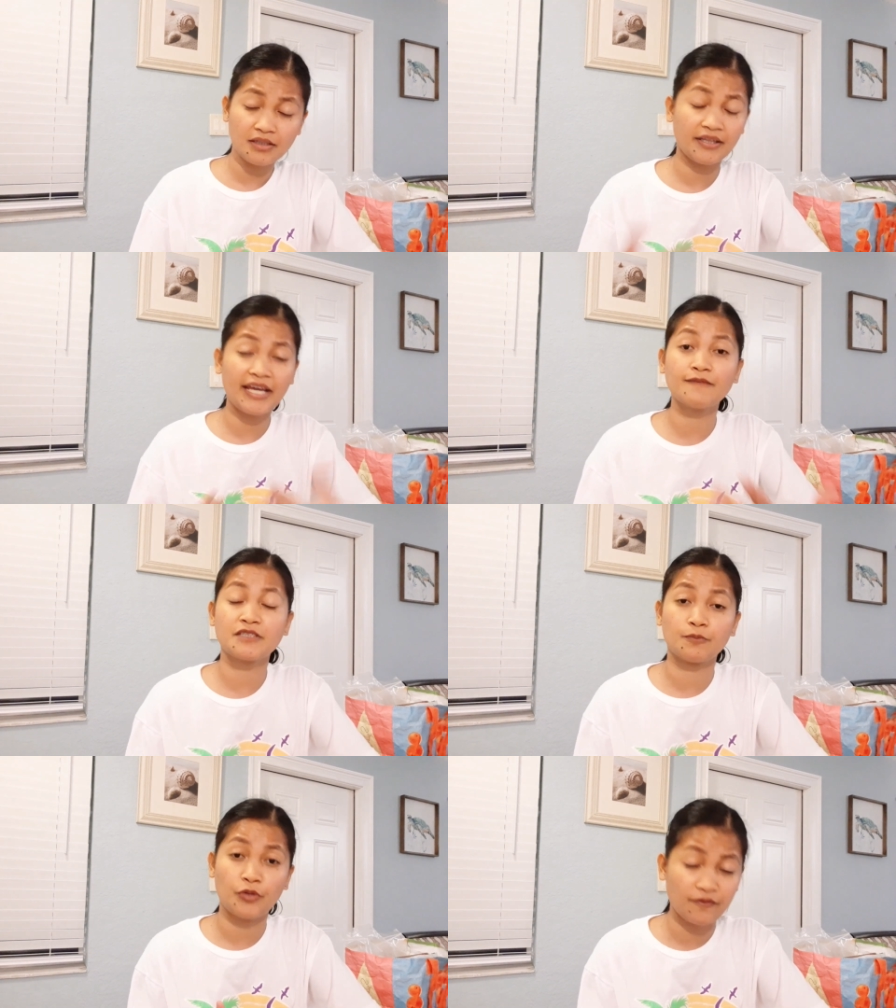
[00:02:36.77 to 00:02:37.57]
they have
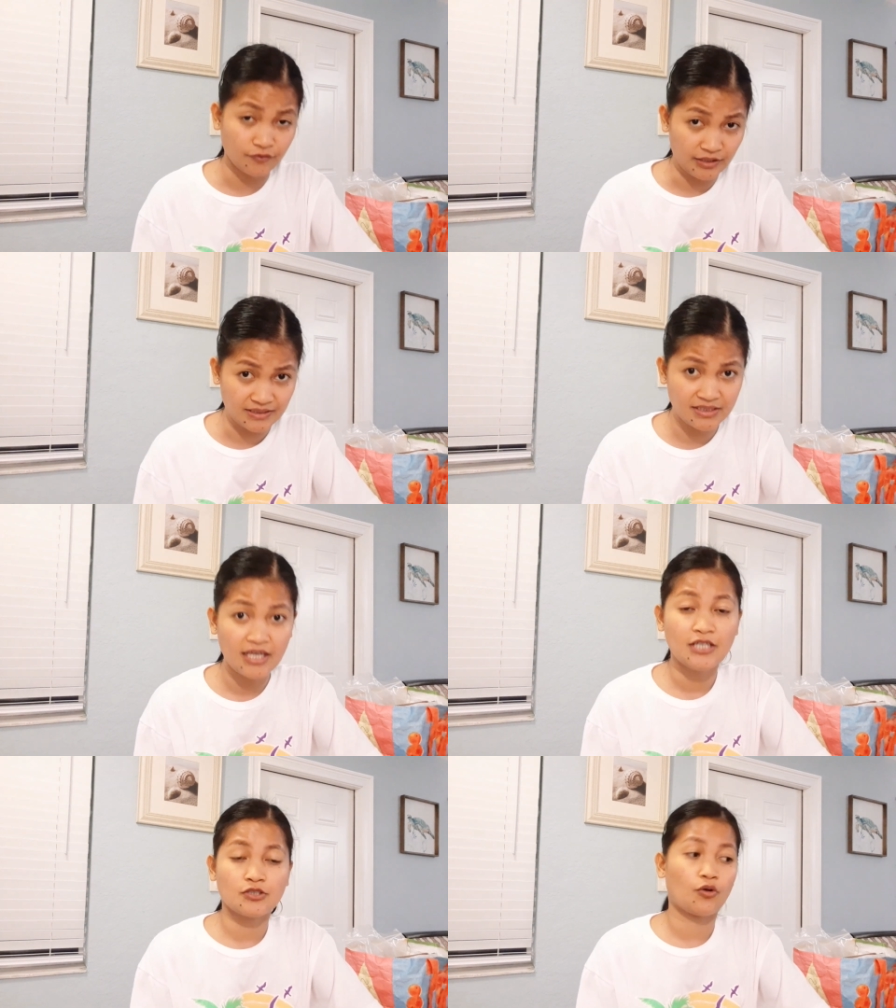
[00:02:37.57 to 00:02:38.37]
some preference.
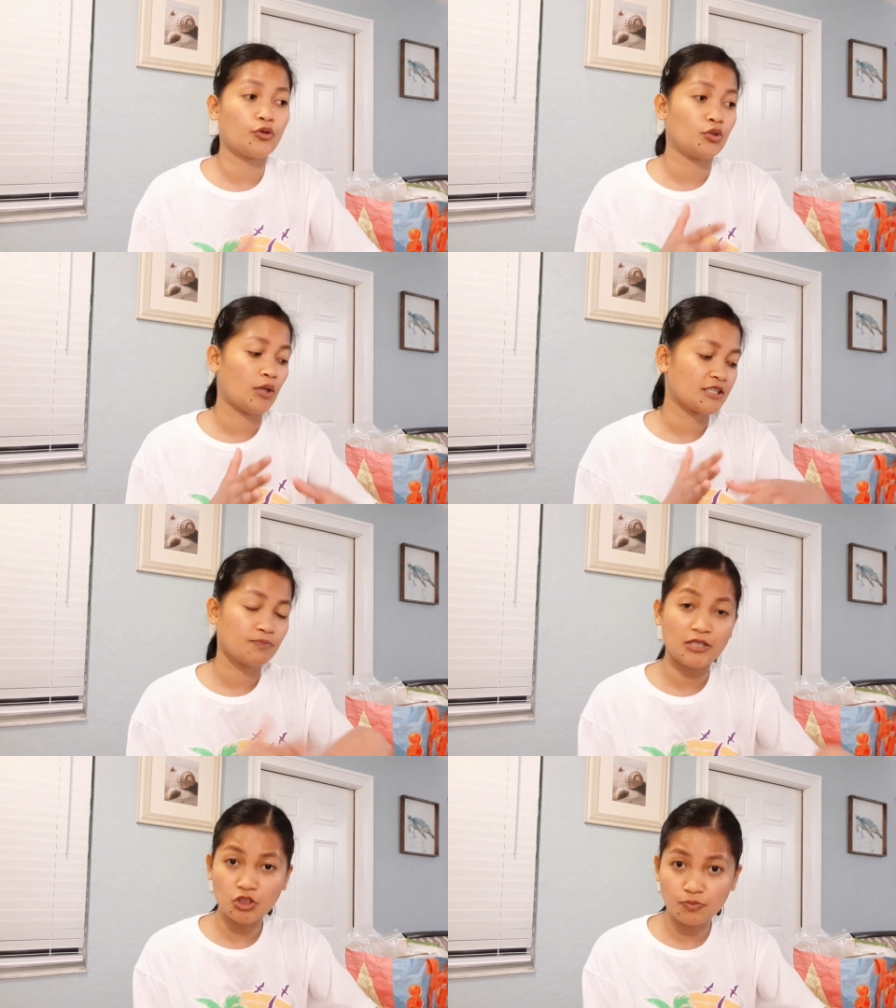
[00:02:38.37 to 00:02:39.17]
So as
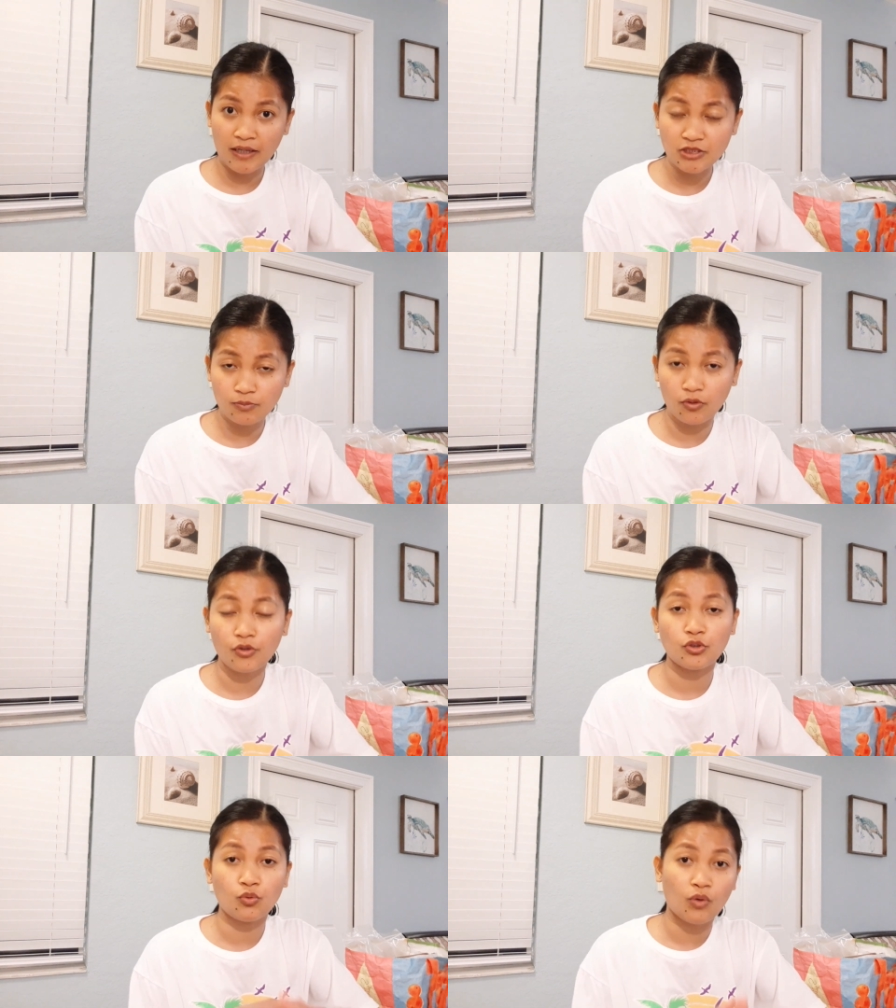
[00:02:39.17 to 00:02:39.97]
much as possible,
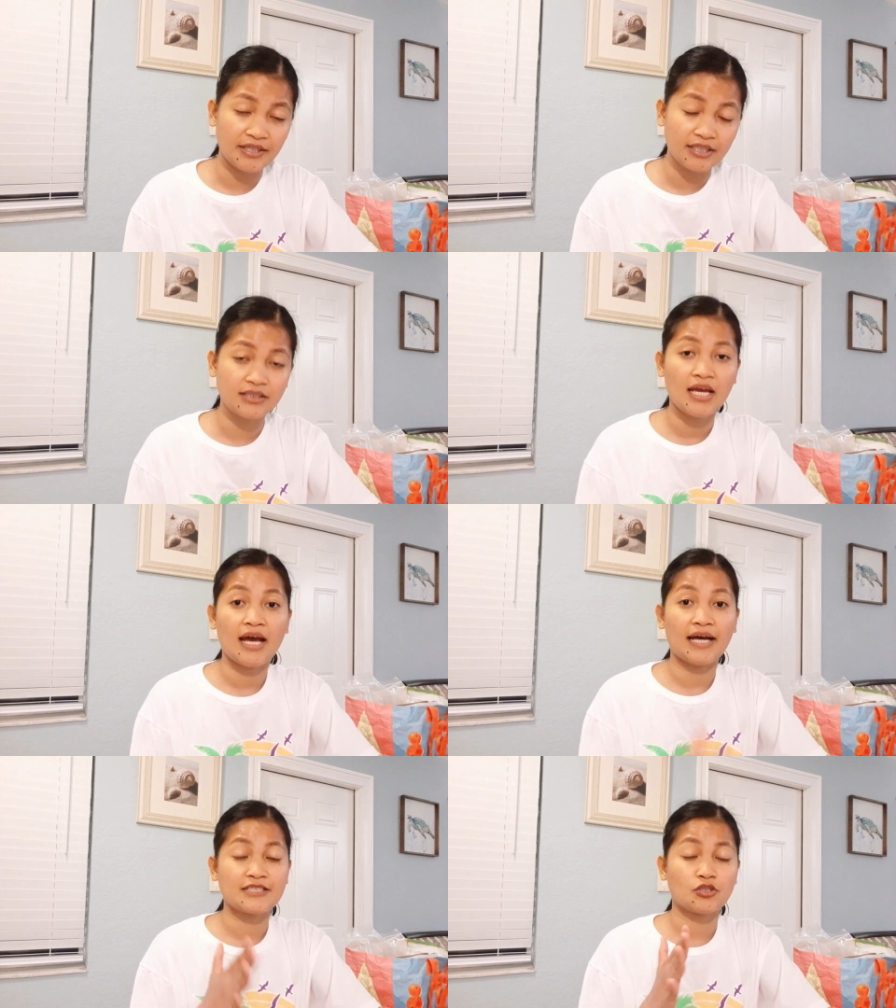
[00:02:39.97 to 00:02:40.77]
you want it
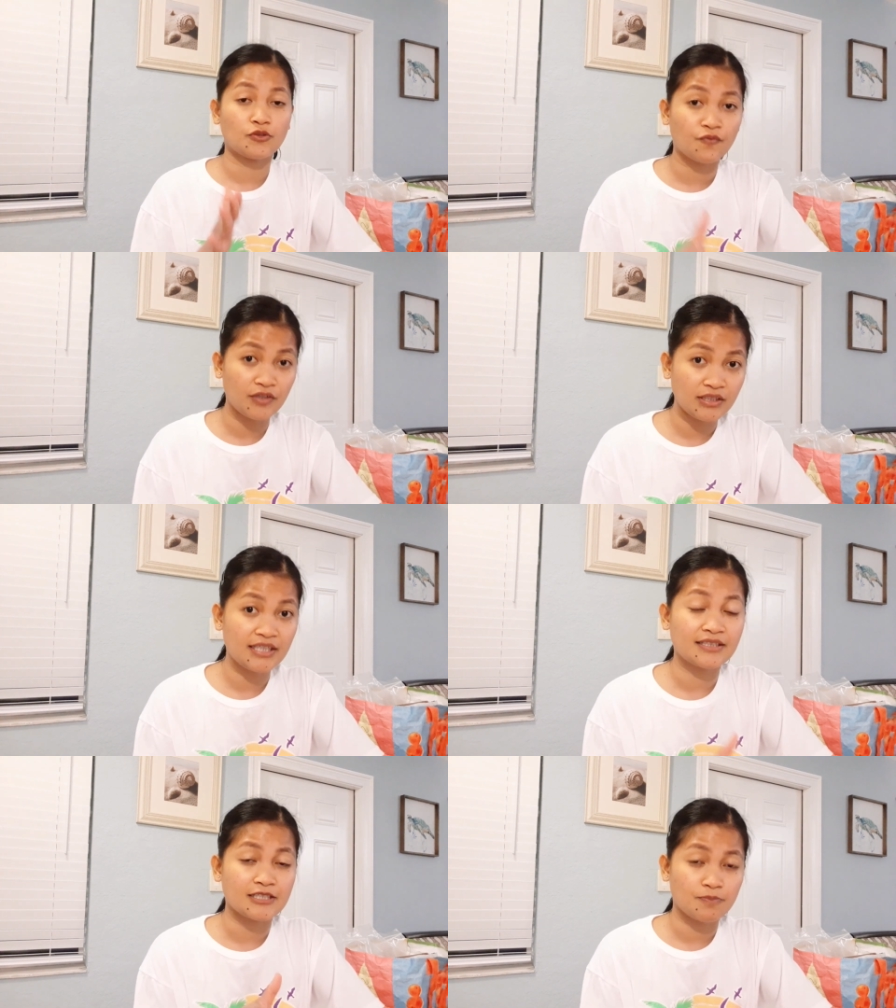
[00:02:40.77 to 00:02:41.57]
as
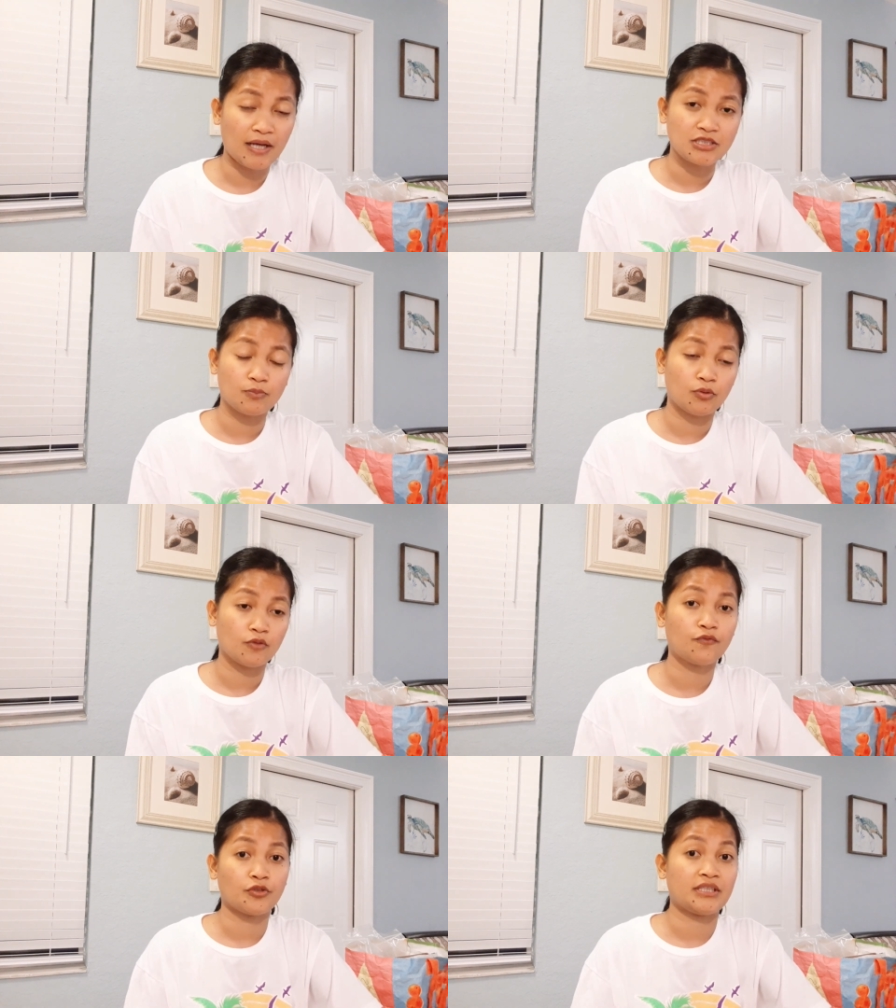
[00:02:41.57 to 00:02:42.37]
convenient as
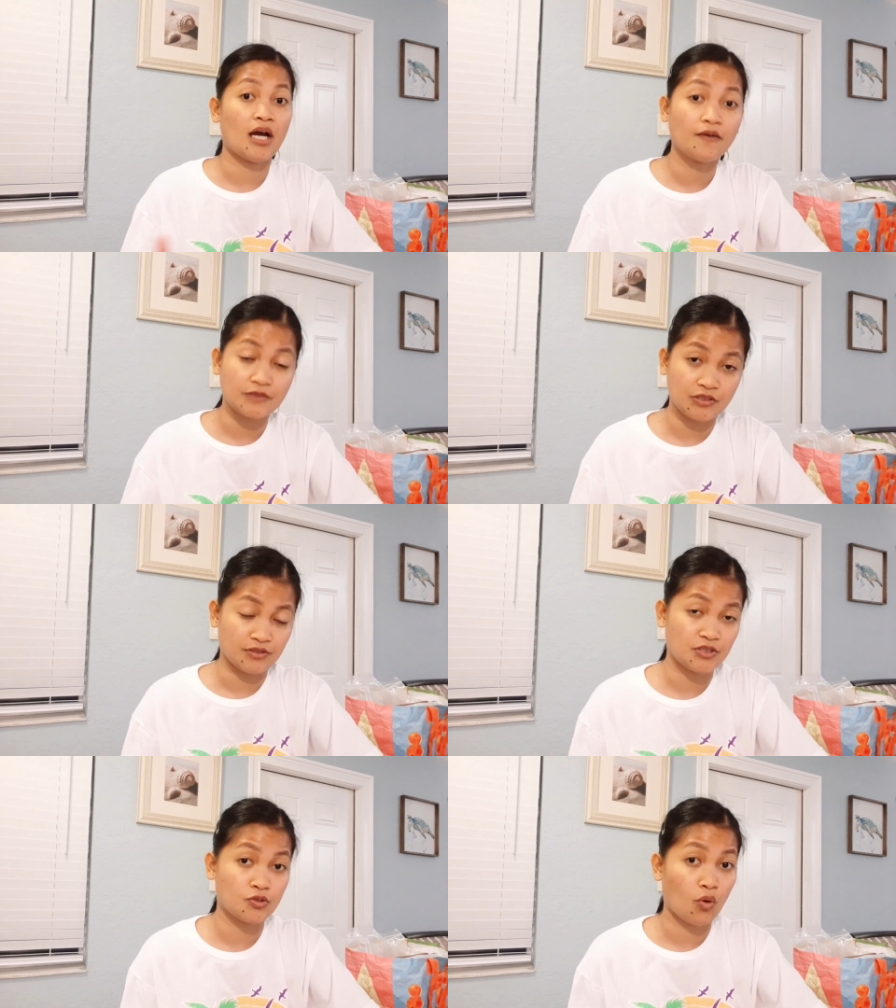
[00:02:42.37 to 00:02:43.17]
possible for the
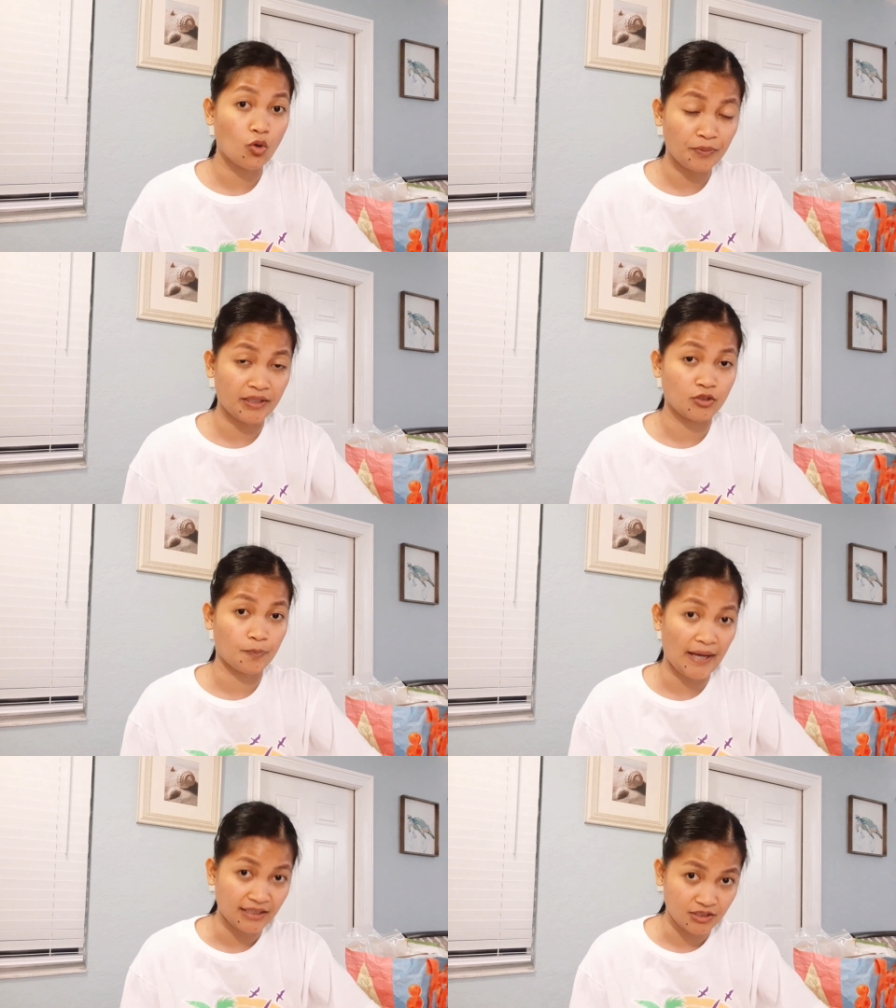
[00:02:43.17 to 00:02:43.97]
officers to open your
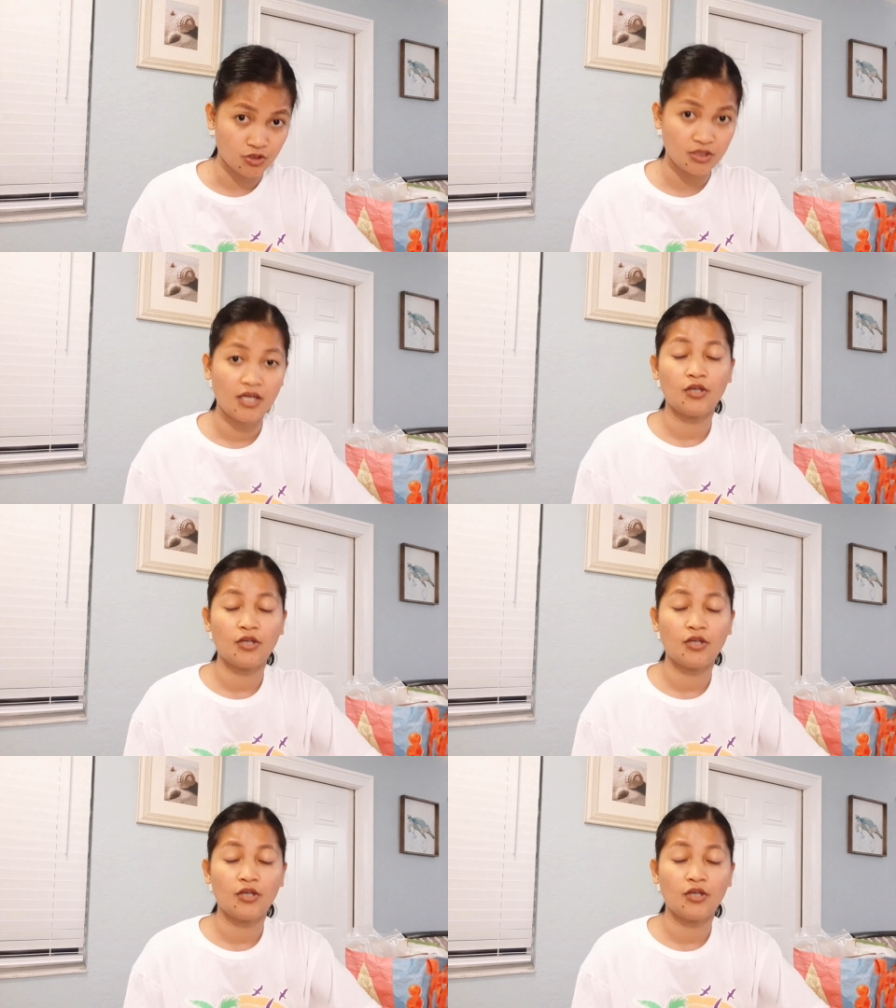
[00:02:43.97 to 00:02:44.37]
package.